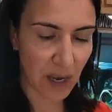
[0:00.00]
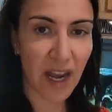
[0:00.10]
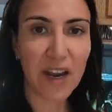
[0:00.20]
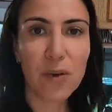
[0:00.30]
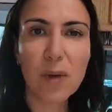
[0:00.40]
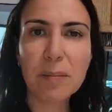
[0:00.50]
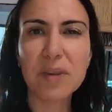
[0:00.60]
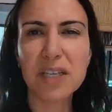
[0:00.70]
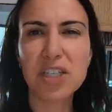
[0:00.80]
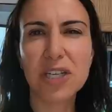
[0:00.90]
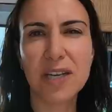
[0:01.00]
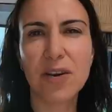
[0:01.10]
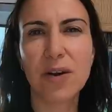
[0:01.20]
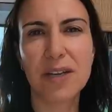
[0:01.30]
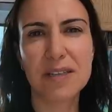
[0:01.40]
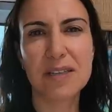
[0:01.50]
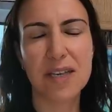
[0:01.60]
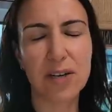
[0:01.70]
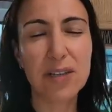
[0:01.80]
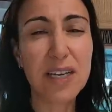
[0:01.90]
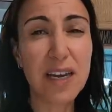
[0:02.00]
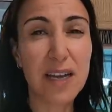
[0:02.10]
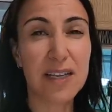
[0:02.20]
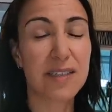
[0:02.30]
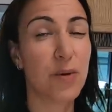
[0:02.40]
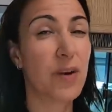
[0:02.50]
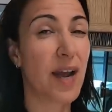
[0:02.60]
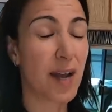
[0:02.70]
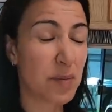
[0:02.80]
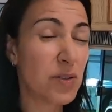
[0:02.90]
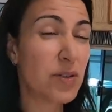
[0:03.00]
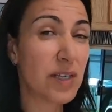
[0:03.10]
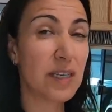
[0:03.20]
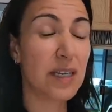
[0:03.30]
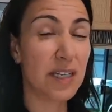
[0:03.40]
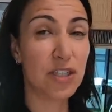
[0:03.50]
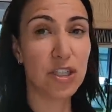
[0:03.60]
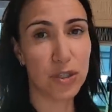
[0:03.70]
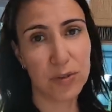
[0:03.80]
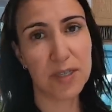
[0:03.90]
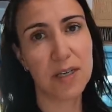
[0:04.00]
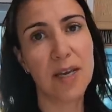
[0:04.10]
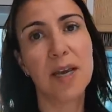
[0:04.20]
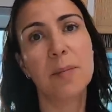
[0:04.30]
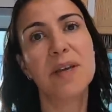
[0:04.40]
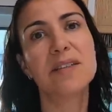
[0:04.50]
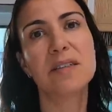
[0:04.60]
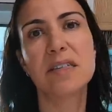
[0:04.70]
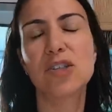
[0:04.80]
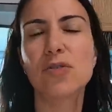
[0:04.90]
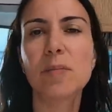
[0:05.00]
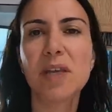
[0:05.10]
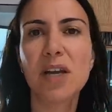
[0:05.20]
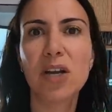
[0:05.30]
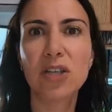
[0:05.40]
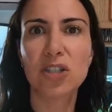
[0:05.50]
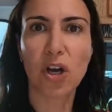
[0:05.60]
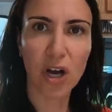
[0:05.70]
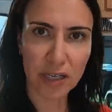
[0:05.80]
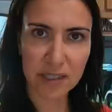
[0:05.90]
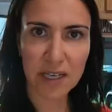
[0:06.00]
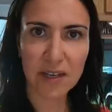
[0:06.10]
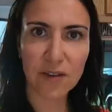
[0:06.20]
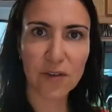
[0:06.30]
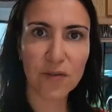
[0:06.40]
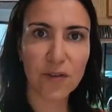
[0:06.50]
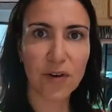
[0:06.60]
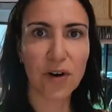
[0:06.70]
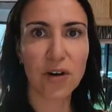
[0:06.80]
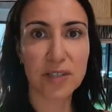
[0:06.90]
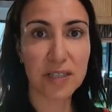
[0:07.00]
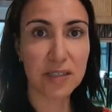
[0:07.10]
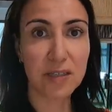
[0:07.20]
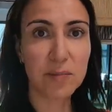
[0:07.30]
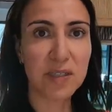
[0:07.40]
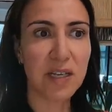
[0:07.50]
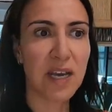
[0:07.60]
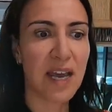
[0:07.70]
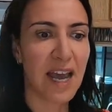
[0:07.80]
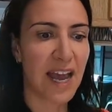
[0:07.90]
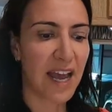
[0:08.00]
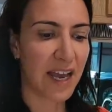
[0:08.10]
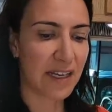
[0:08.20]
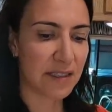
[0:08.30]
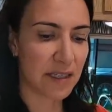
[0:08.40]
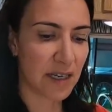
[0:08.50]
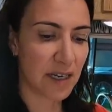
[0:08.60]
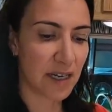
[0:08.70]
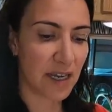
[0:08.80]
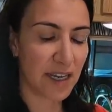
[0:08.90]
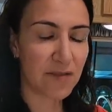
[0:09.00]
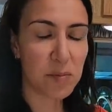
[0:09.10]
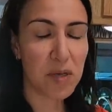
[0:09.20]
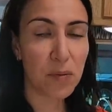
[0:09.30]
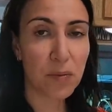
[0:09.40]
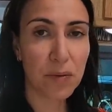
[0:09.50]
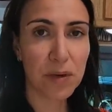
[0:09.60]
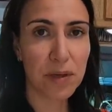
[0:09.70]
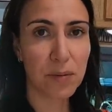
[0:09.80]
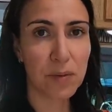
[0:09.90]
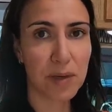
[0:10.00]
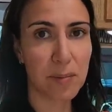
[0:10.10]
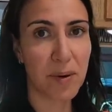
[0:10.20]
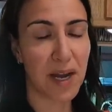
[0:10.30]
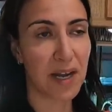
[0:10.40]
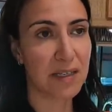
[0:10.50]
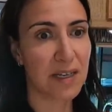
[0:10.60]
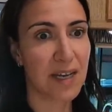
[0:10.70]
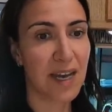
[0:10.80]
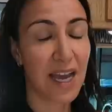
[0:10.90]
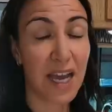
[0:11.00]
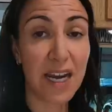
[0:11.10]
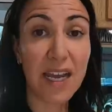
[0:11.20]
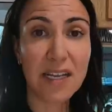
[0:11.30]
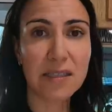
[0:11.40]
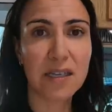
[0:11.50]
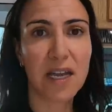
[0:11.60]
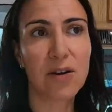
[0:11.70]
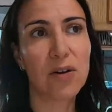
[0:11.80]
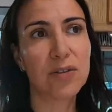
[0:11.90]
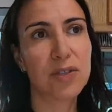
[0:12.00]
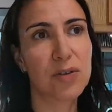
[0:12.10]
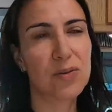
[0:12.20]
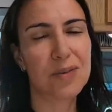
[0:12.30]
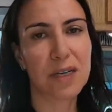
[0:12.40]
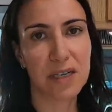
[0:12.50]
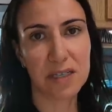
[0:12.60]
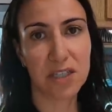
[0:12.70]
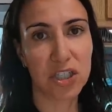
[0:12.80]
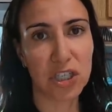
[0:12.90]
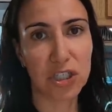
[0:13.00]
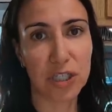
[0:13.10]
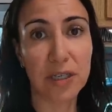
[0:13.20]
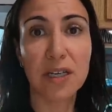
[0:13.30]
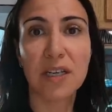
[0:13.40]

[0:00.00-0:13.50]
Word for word: I don't want bleach in here unnecessarily unless I would absolutely need to use it because it's extremely toxic for our systems and it, it gives me really, really bad headaches and also sinus congestion.